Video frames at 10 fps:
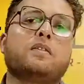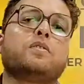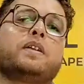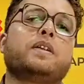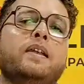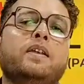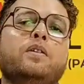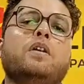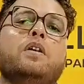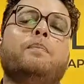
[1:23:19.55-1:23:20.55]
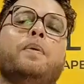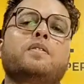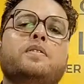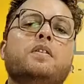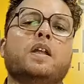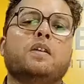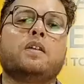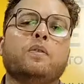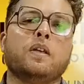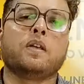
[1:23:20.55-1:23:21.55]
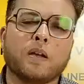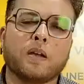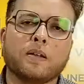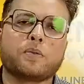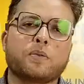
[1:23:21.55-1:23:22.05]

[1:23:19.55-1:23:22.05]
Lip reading: to tell you about certain new initiatives